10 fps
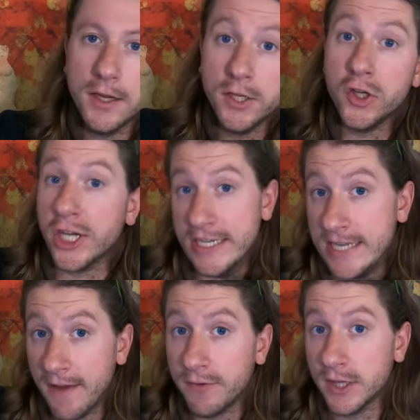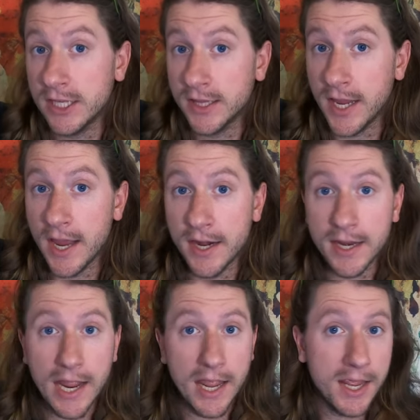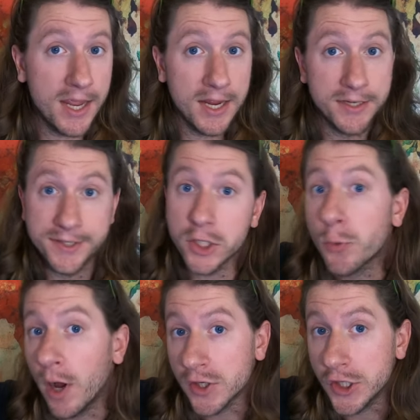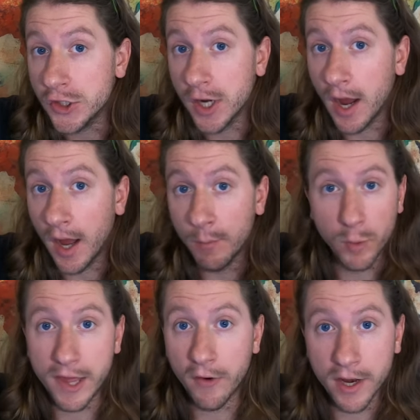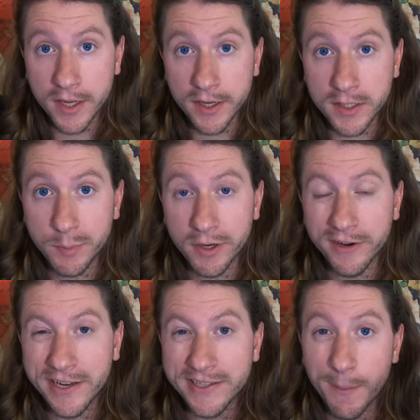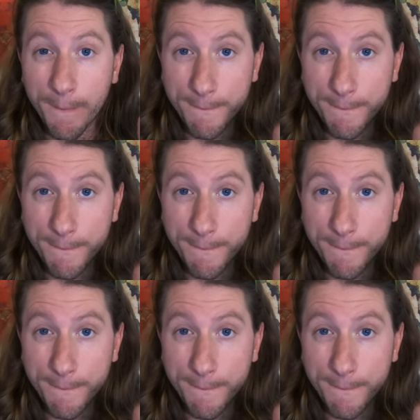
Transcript: You could definitely land a dishwashing job without any experience,